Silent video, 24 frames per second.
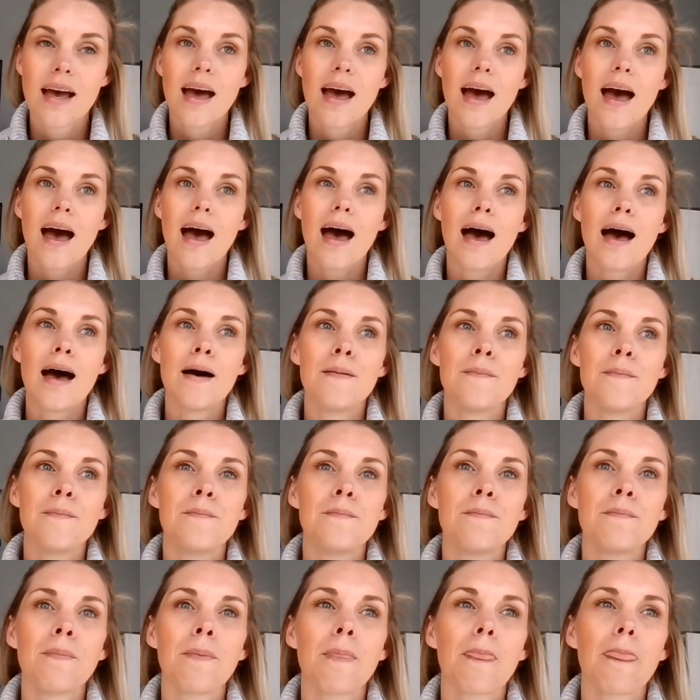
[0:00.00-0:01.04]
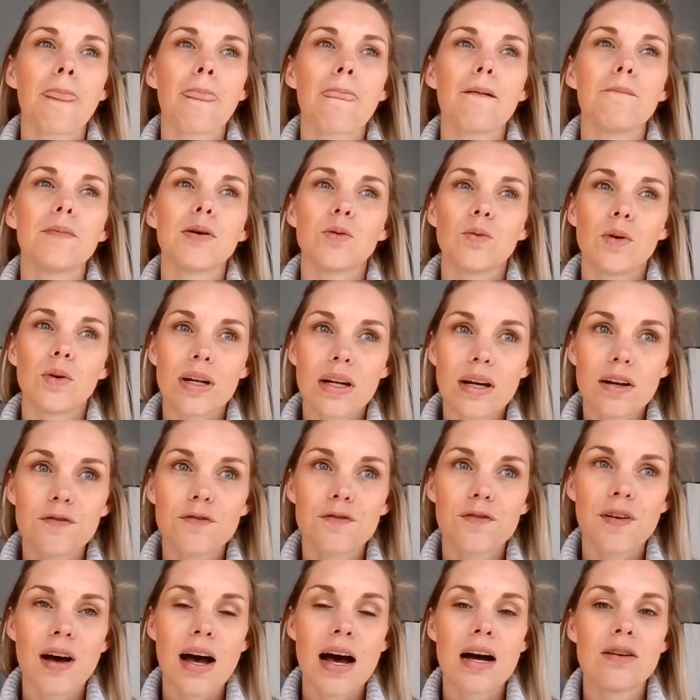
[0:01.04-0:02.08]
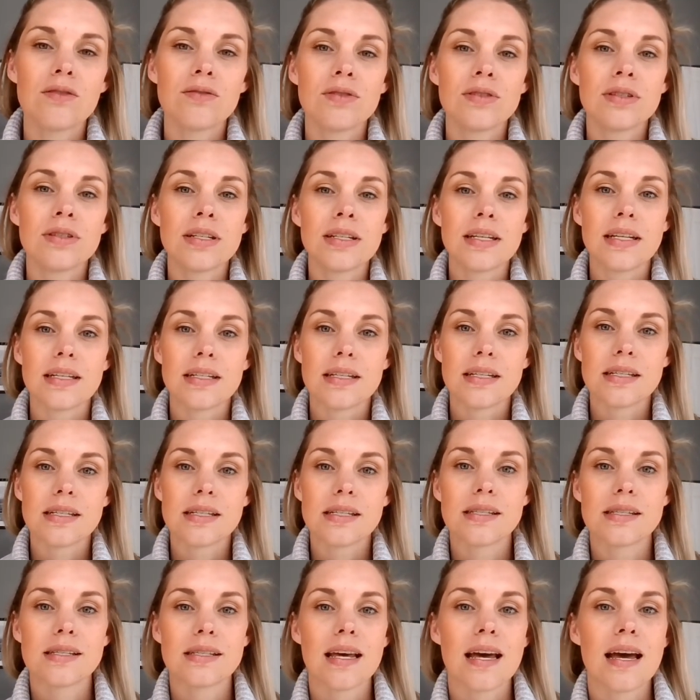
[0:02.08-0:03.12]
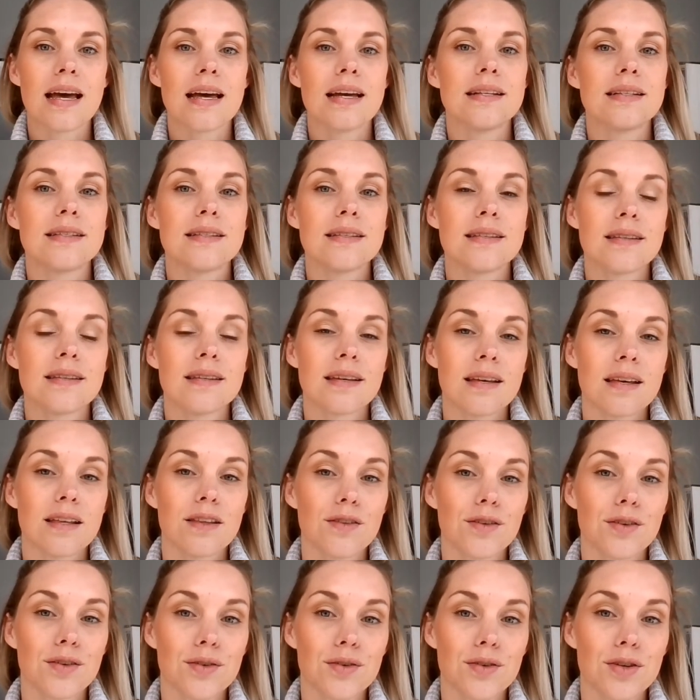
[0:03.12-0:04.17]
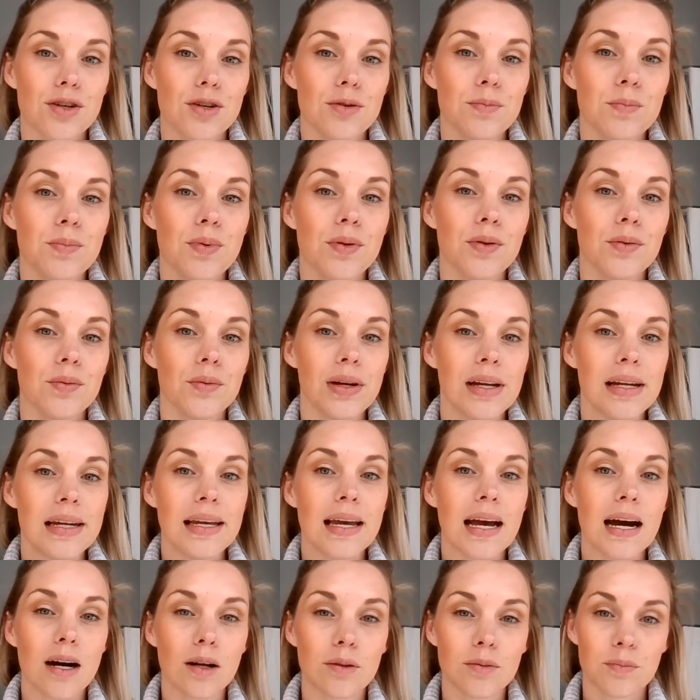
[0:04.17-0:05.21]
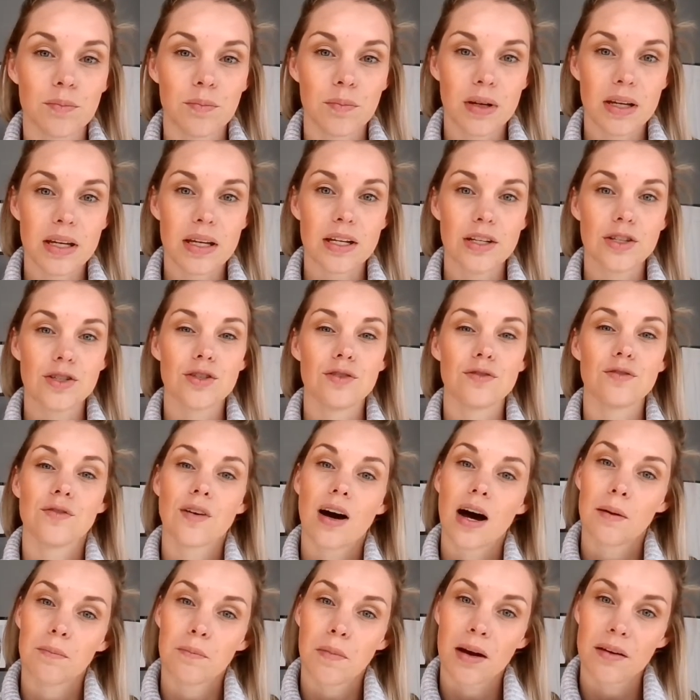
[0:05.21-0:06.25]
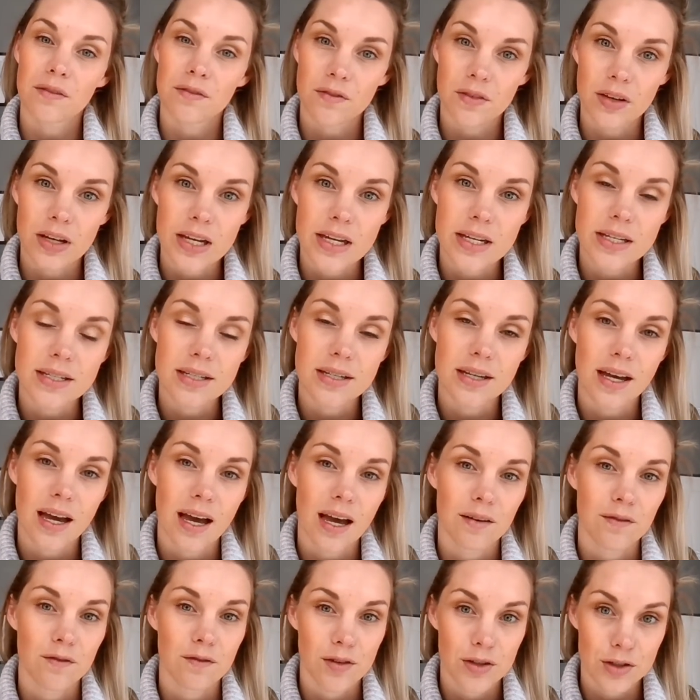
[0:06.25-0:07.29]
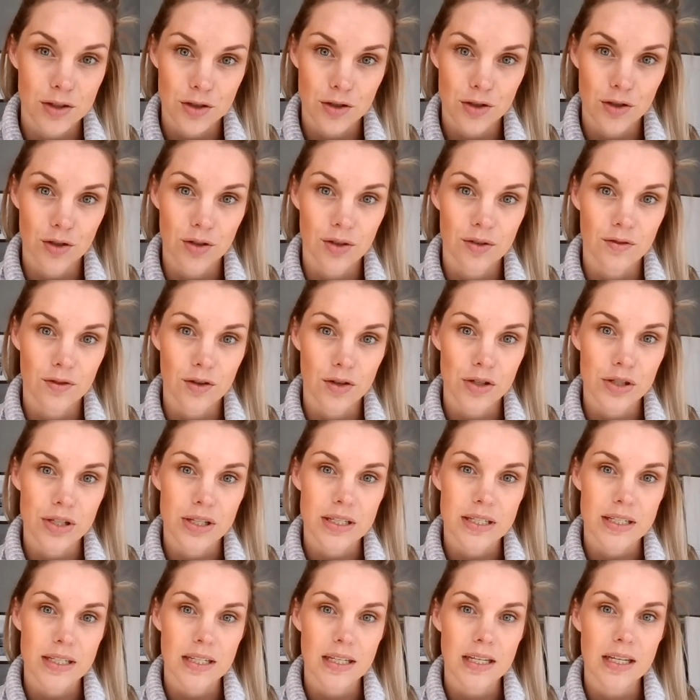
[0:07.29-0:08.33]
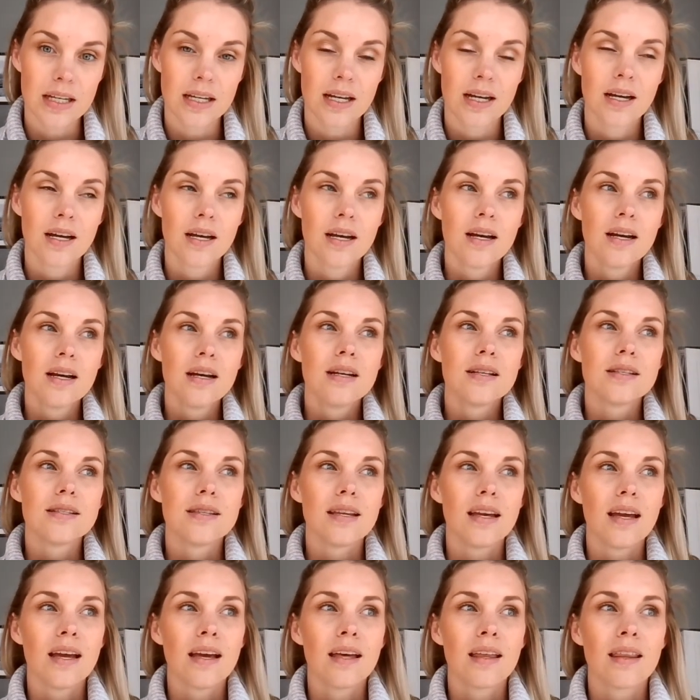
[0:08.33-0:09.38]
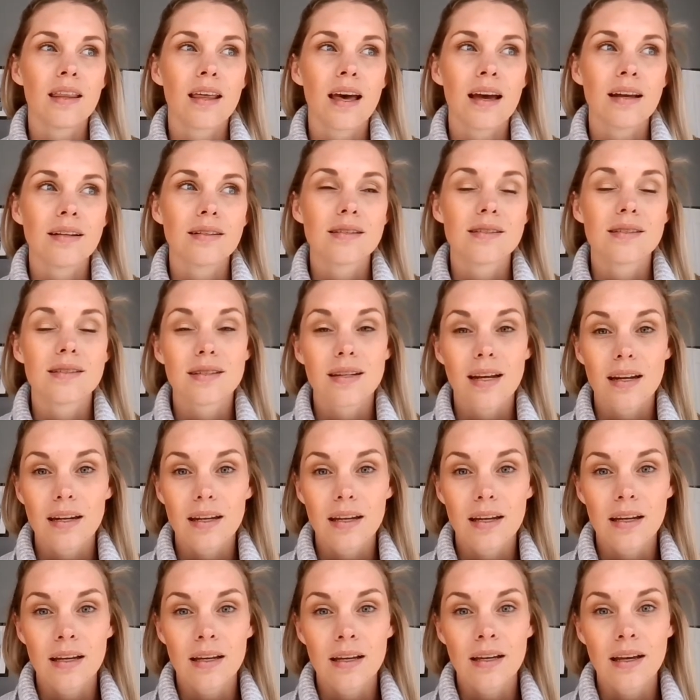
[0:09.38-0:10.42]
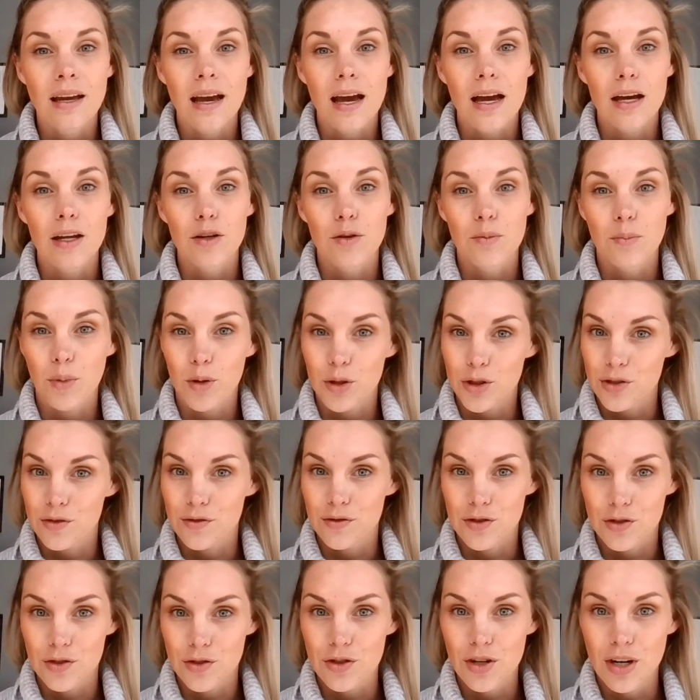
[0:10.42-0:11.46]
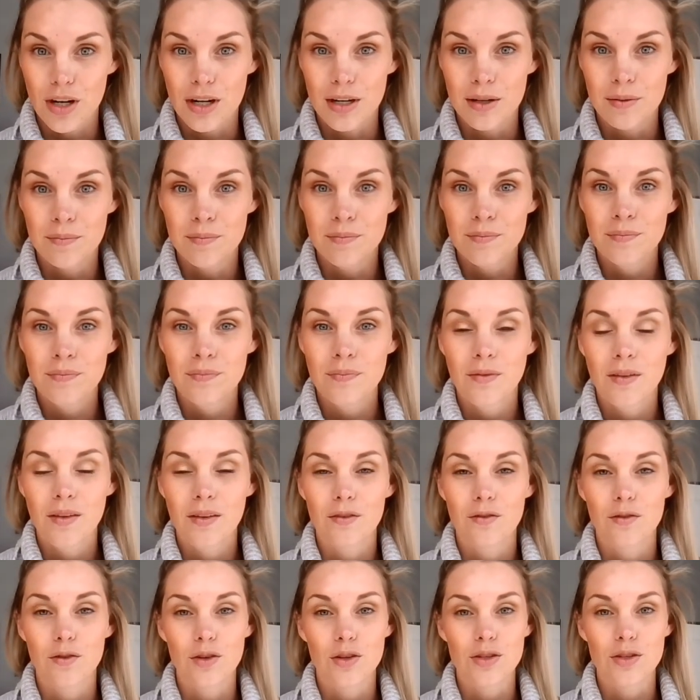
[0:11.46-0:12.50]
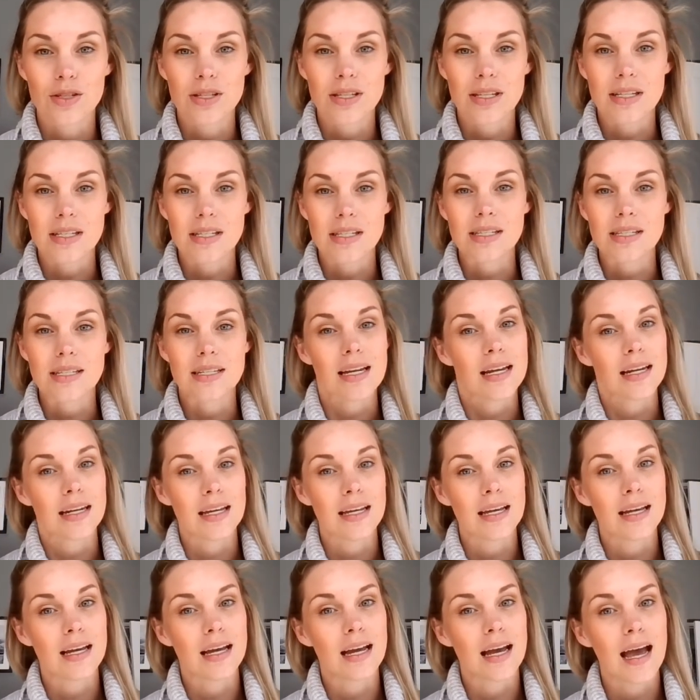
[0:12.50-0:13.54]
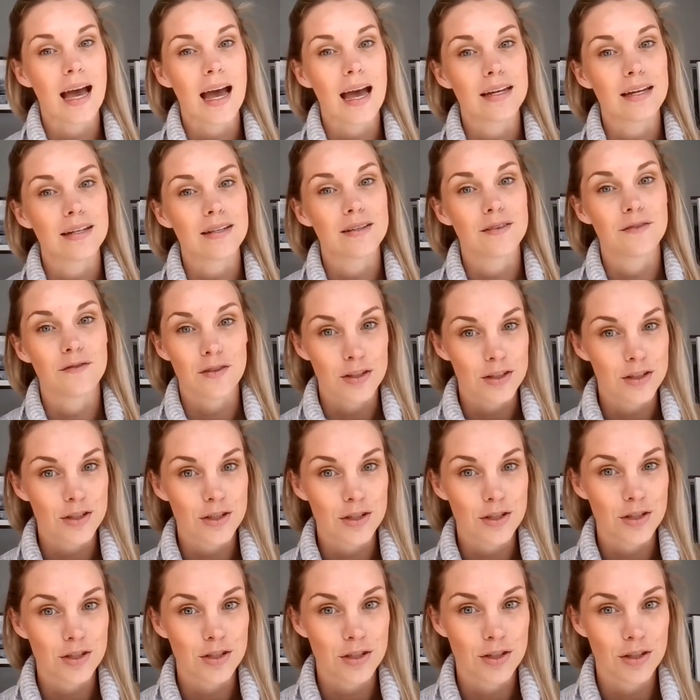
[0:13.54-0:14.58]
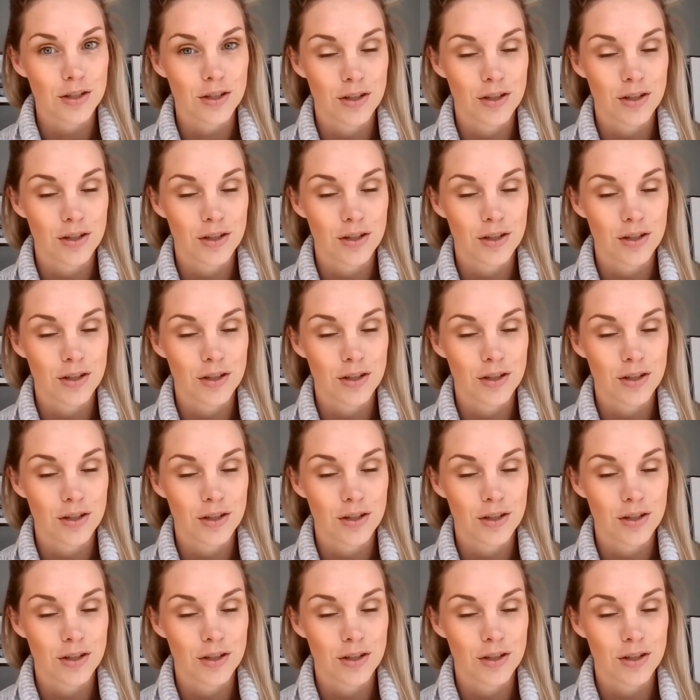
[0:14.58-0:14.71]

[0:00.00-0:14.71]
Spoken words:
but what I found is that the group really helped me to find my feet at Wits University, seeing that studying at Potchefstroom versus studying at Wits